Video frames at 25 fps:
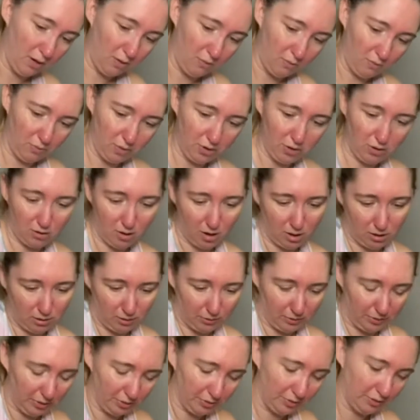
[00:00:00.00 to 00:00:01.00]
when you're not
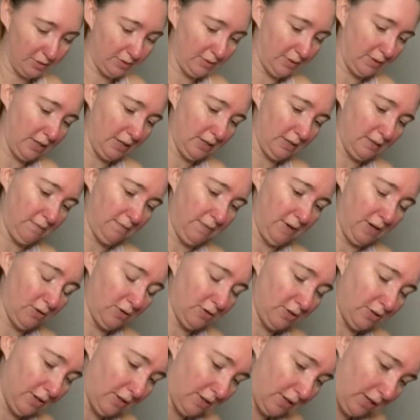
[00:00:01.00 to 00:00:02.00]
gluing your fingers
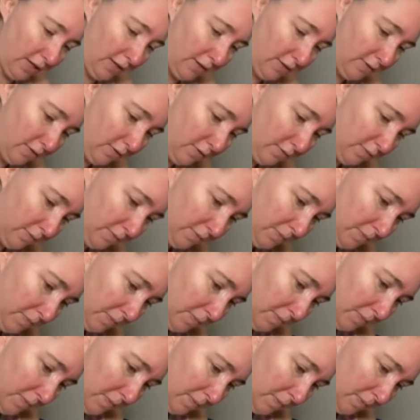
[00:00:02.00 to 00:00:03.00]
to things,
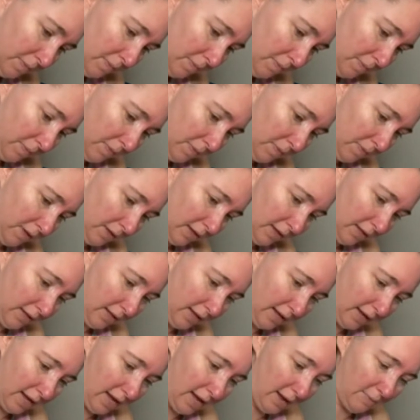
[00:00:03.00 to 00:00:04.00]

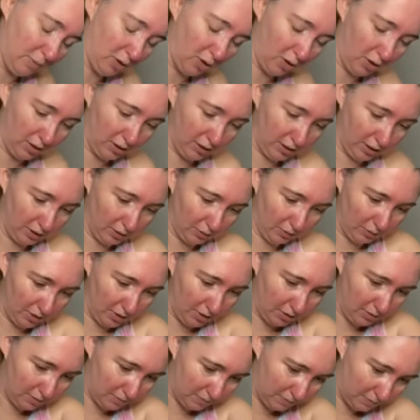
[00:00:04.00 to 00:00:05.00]
like I'm currently doing.
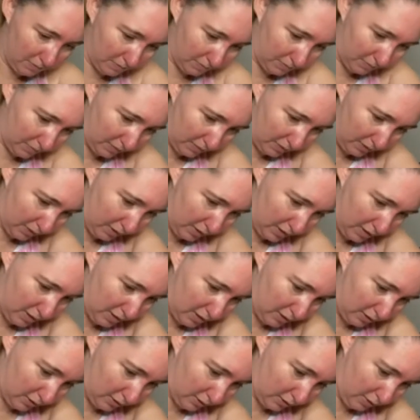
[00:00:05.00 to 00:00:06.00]

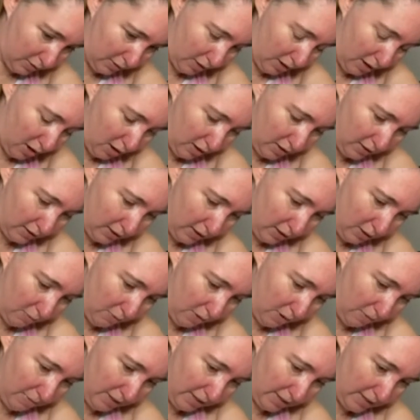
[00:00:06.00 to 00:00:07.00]
So that honestly, there'll
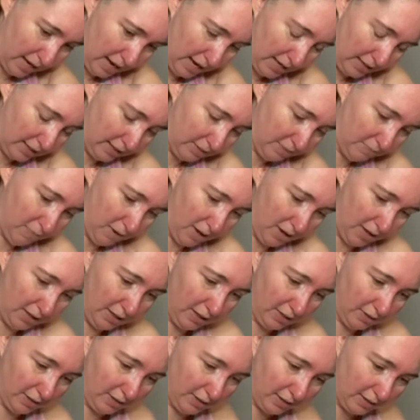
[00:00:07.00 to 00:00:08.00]
probably be a tiny spot in
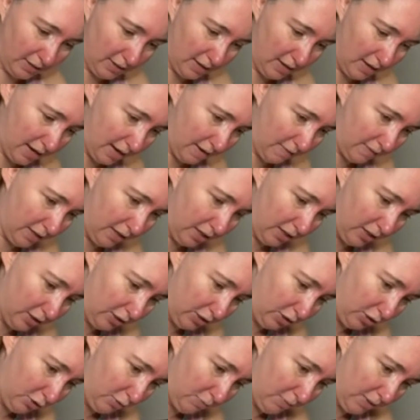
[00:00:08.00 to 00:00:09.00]
here that does not have any
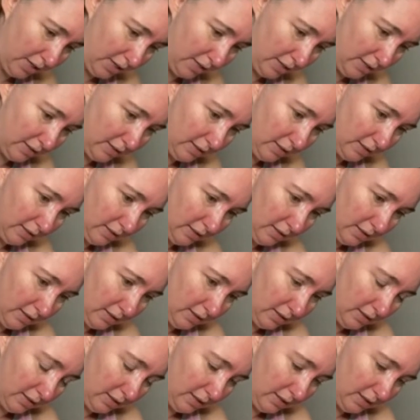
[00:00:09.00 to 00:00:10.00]
glue because
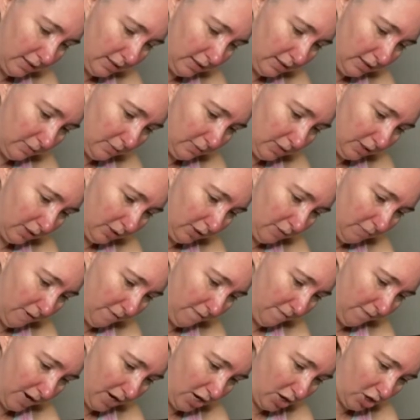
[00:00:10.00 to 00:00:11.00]
I don't want to glue my
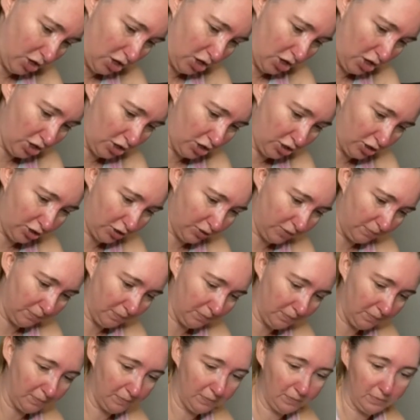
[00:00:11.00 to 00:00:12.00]
fingers.
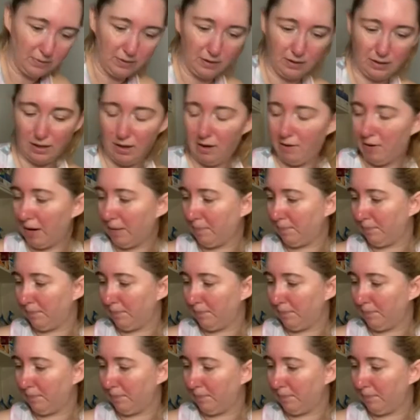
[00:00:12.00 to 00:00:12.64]
Okay,